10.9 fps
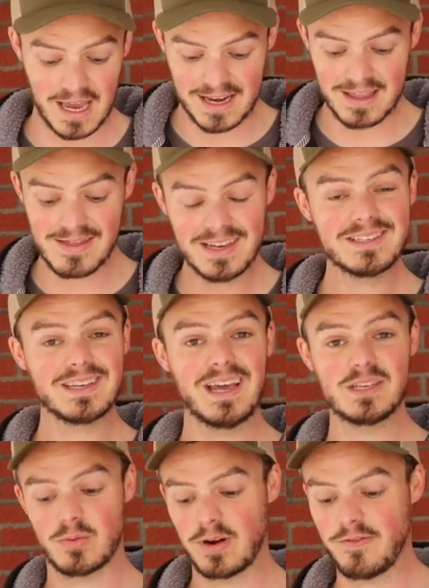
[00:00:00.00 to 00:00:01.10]
And in this
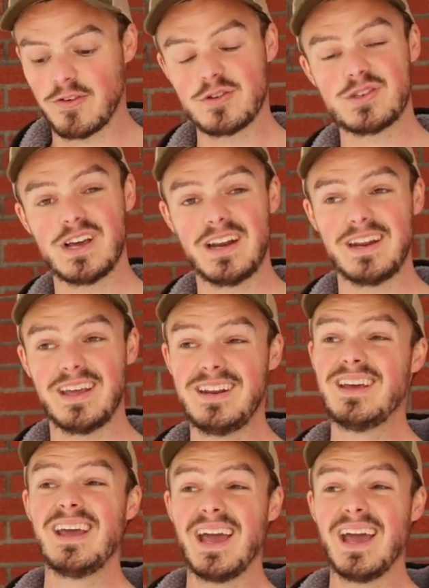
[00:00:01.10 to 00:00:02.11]
case, when I first sighted in,